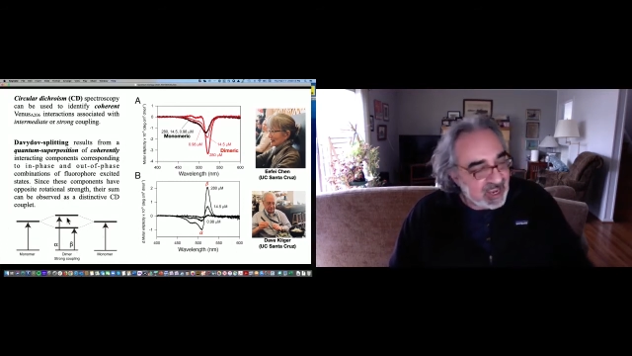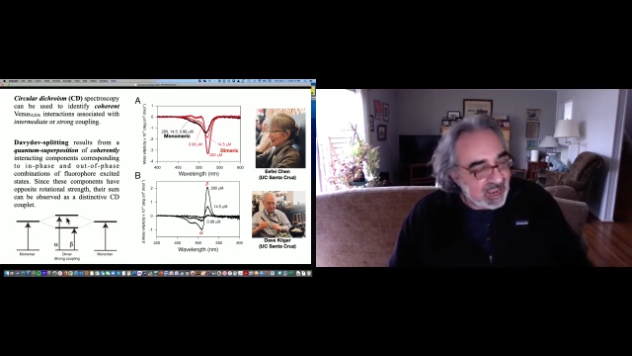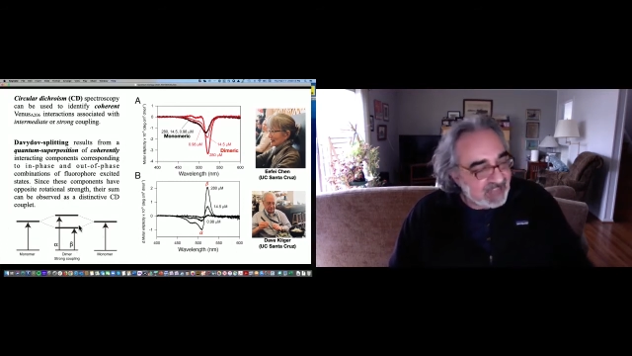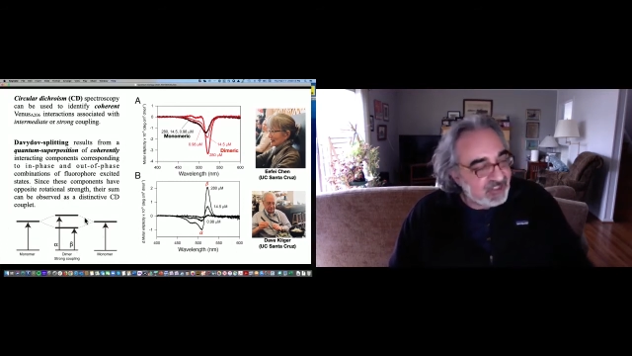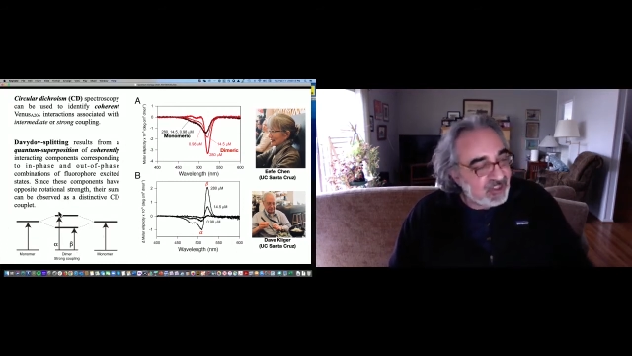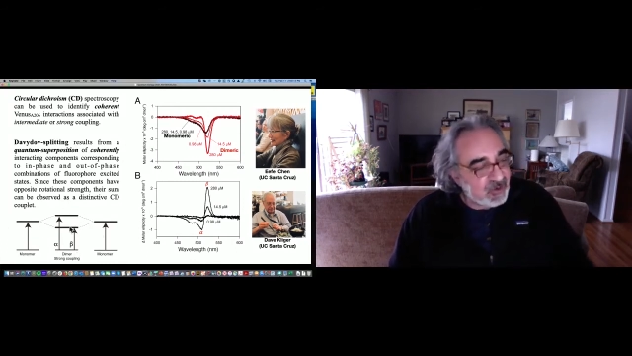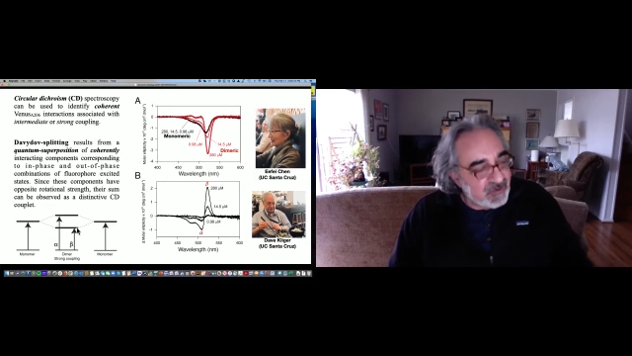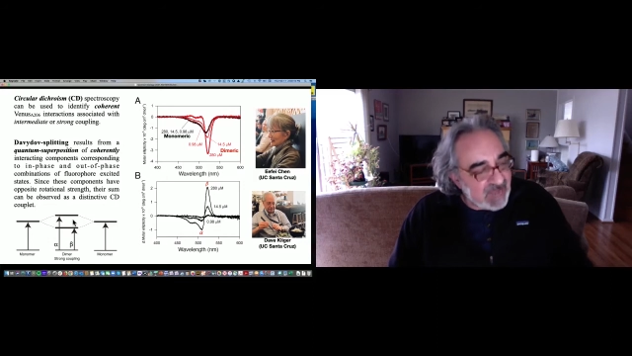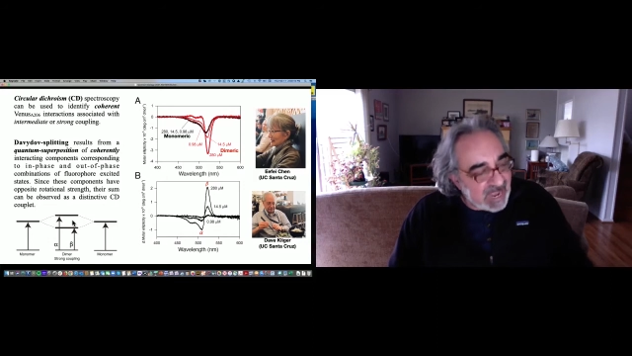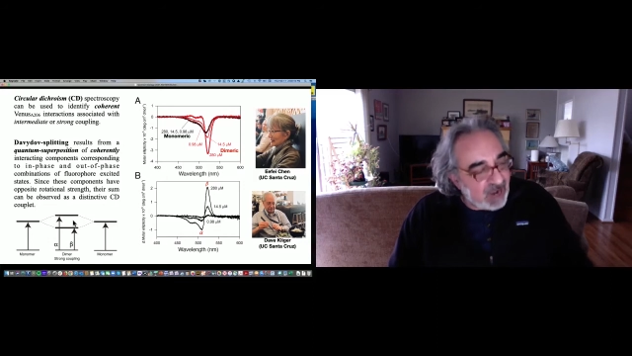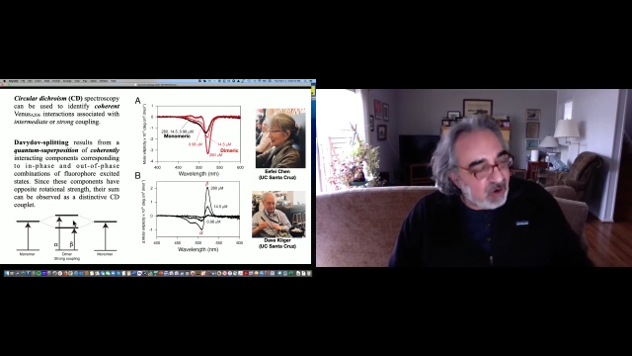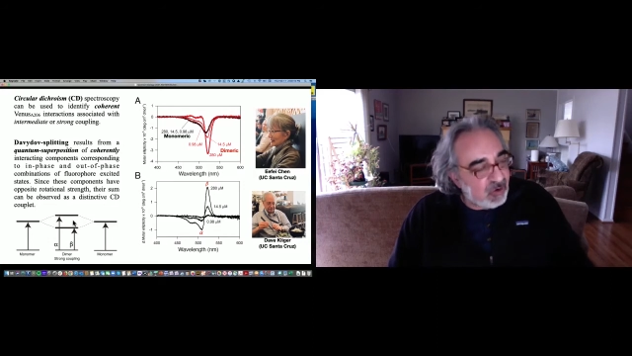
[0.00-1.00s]
And so
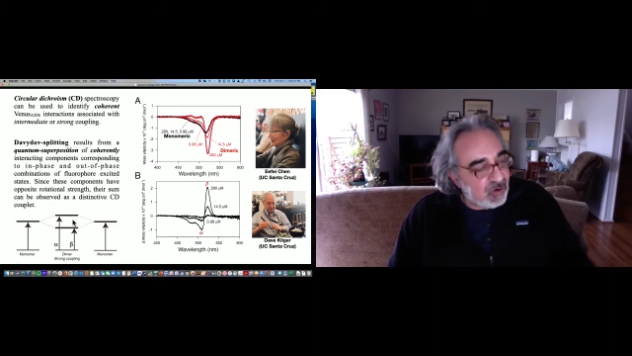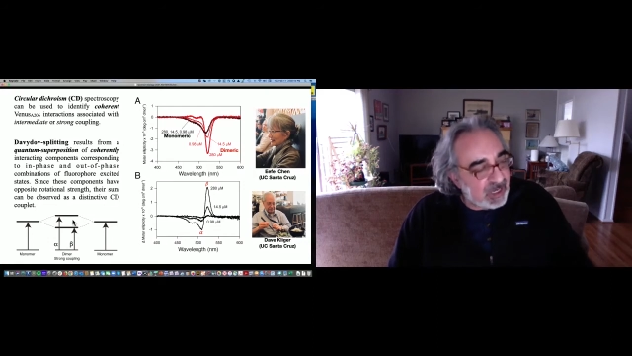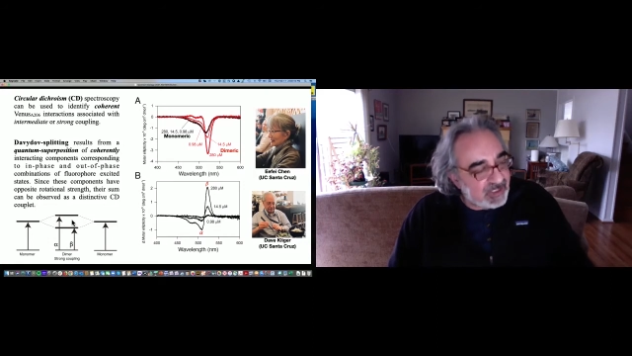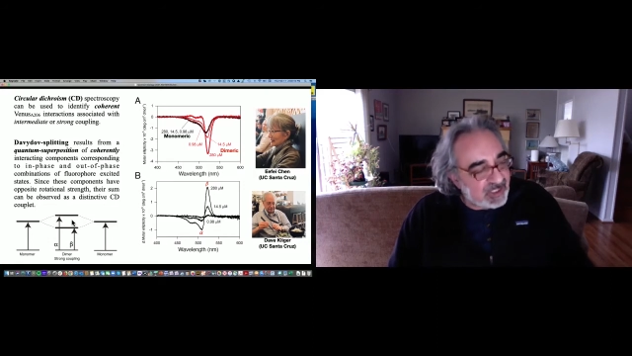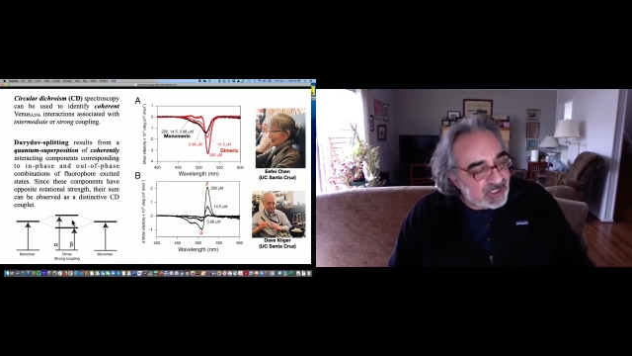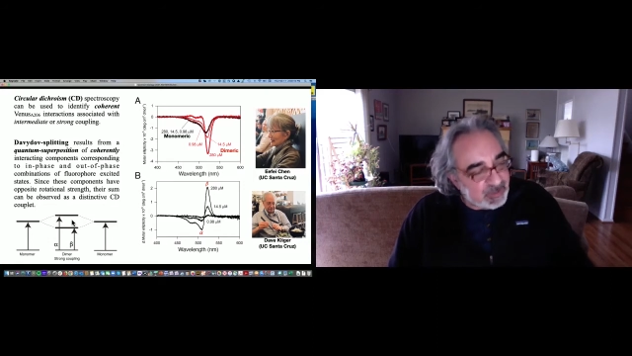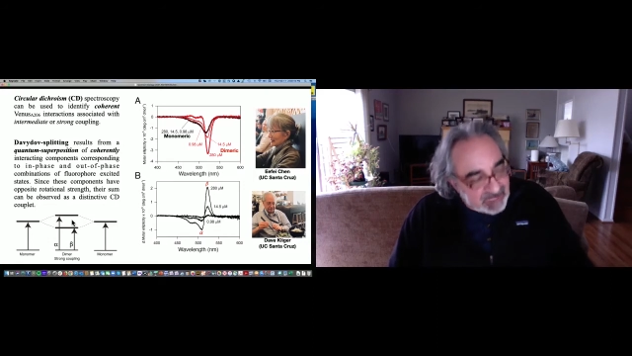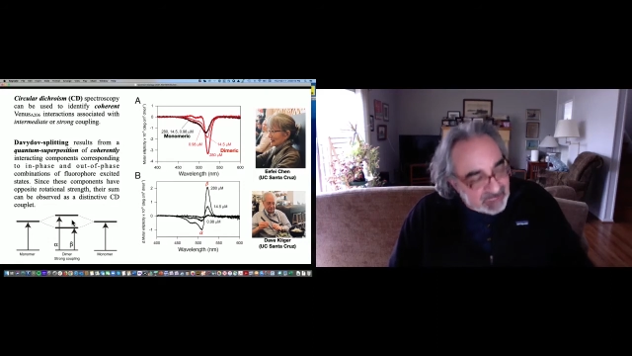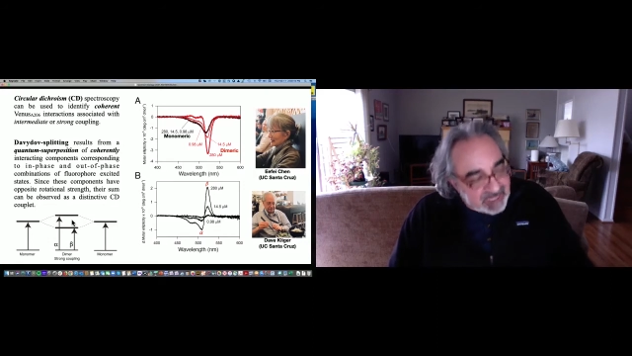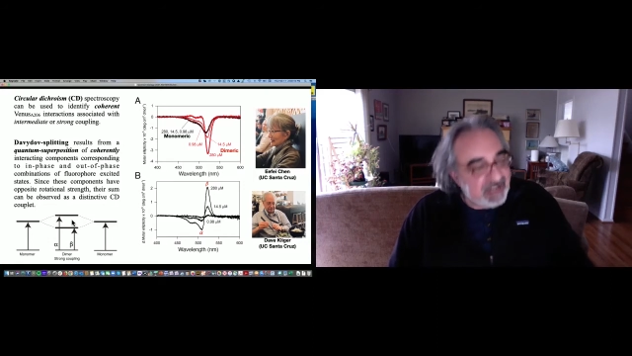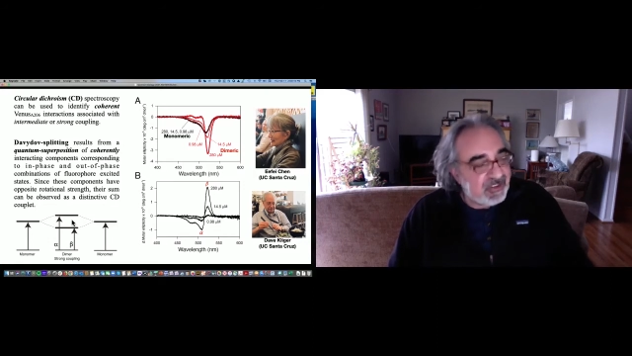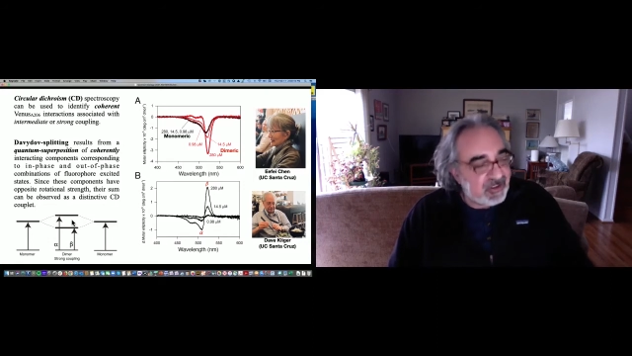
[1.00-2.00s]
now it's
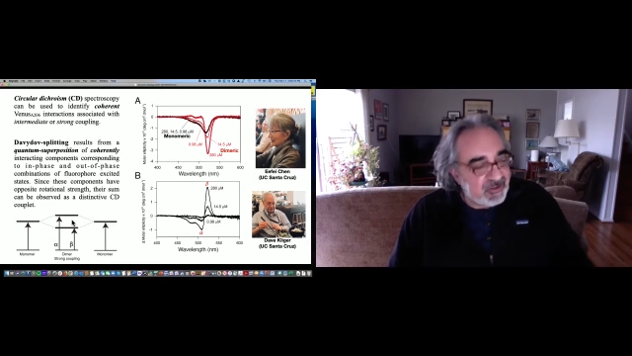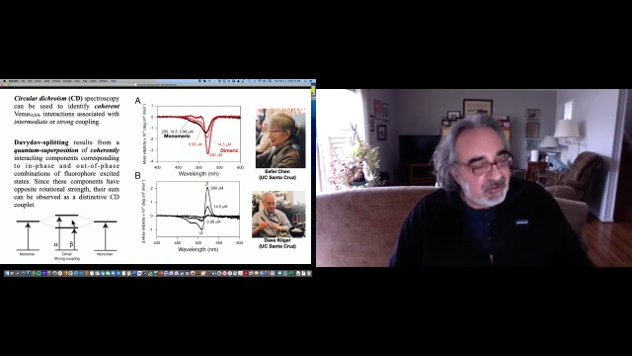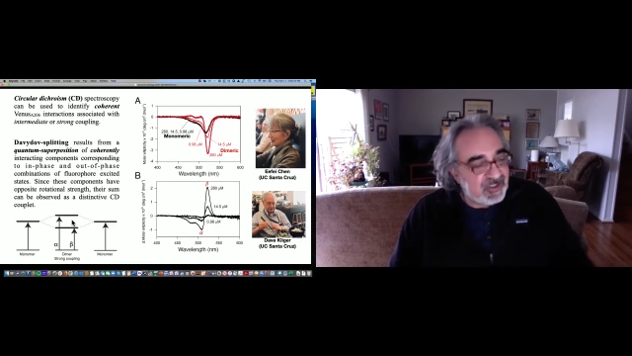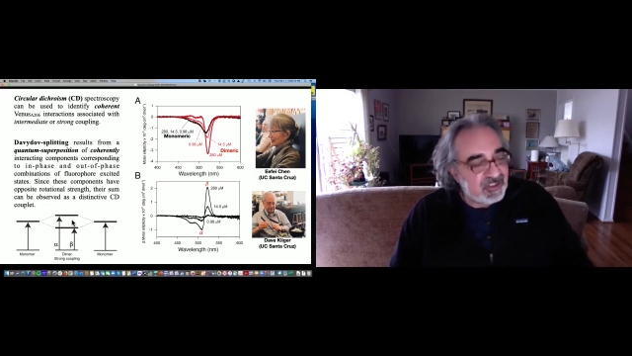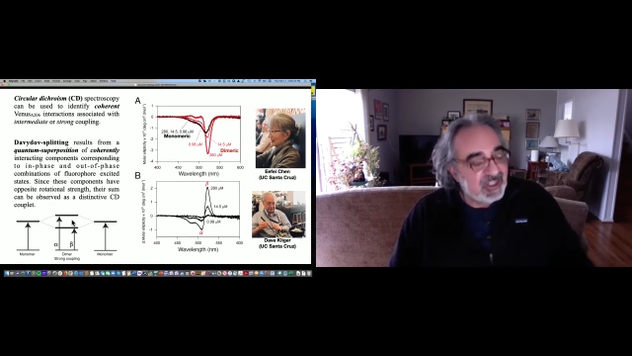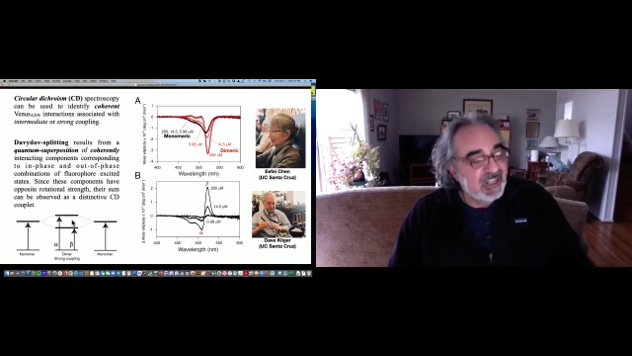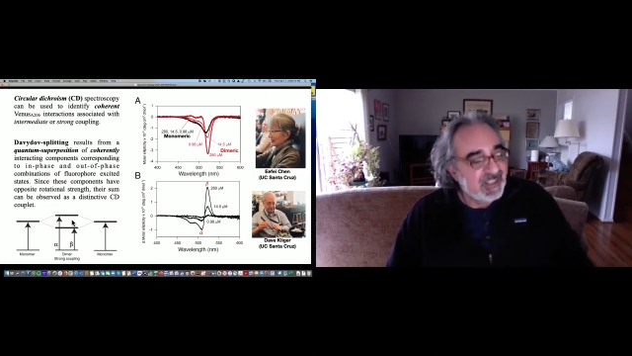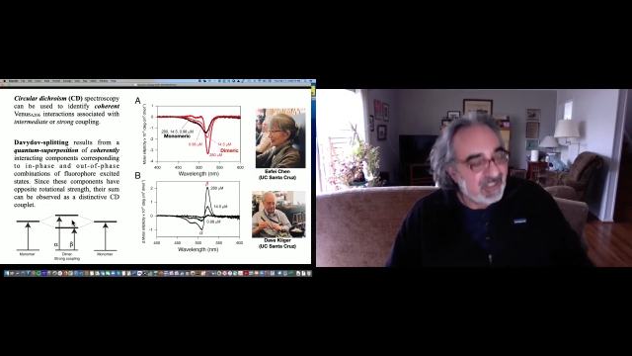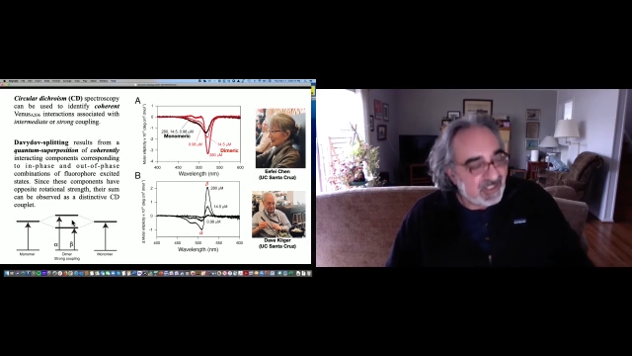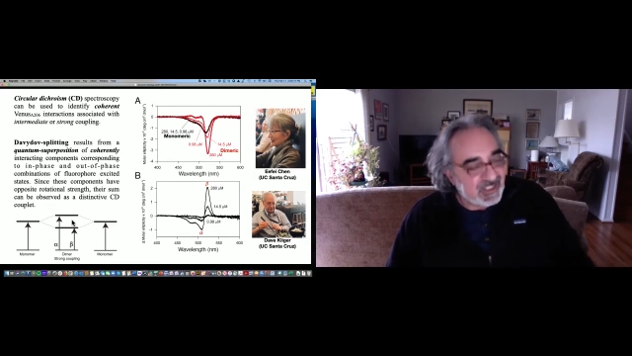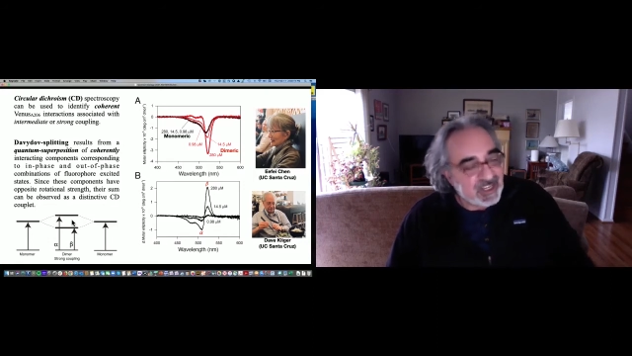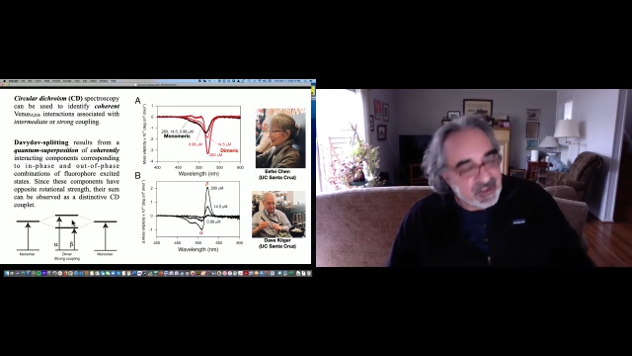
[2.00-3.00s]
splitting those
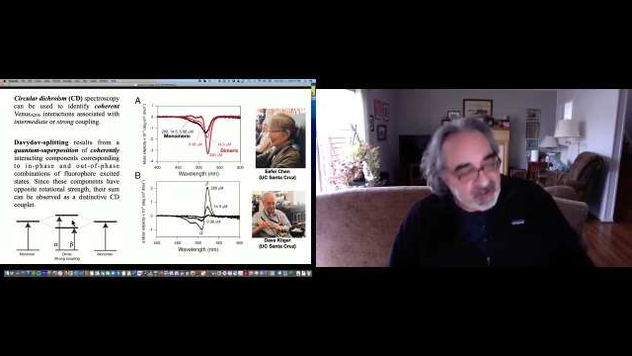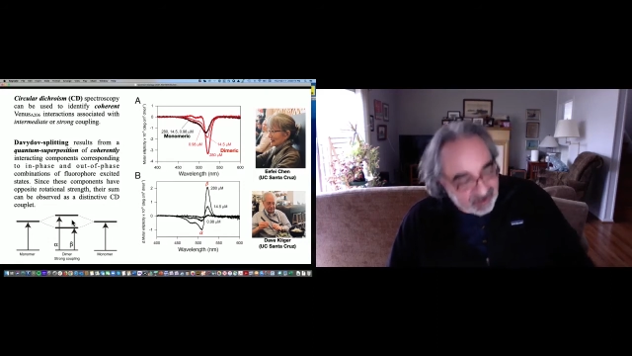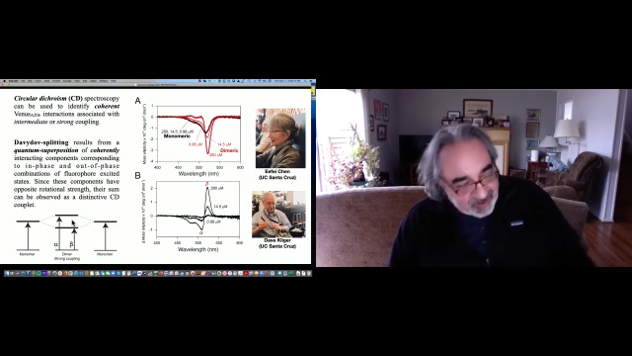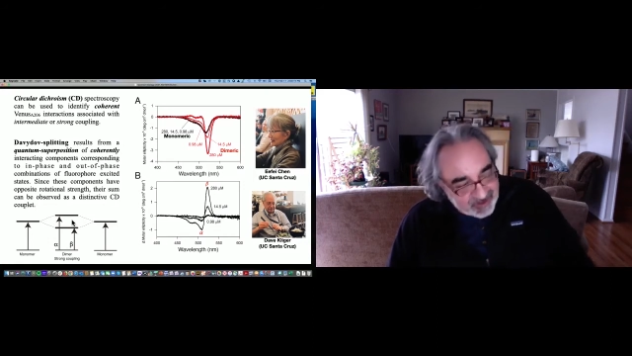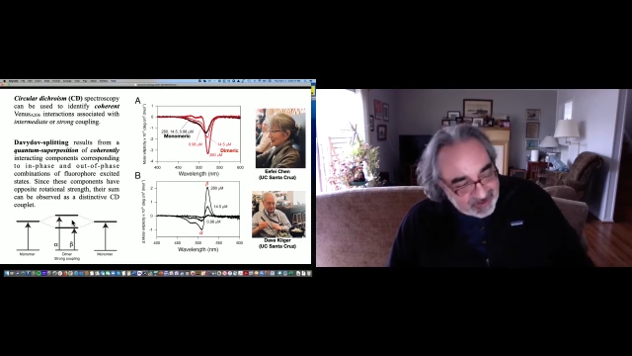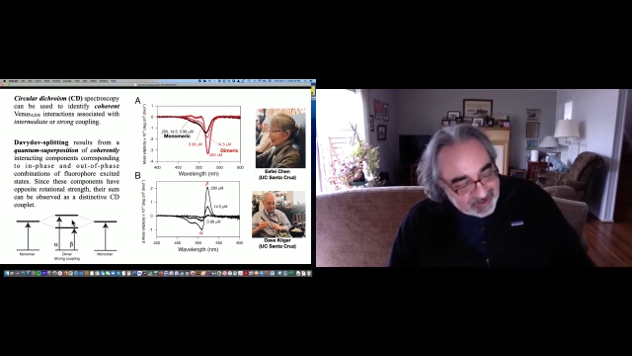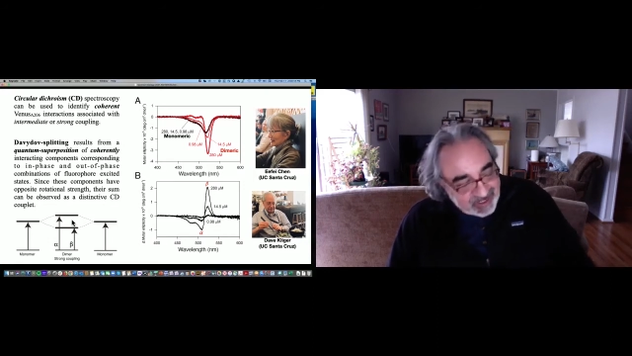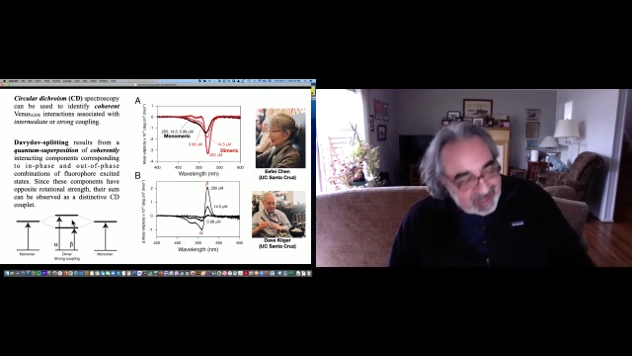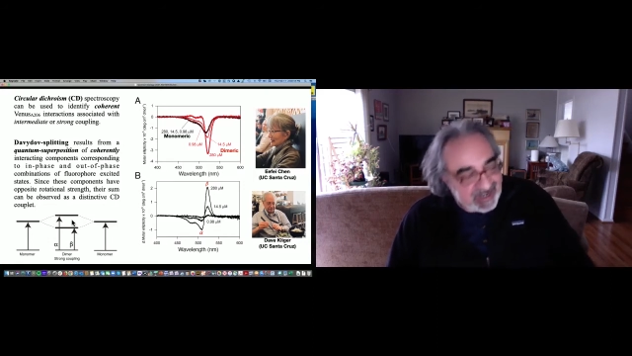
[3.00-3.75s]
signals,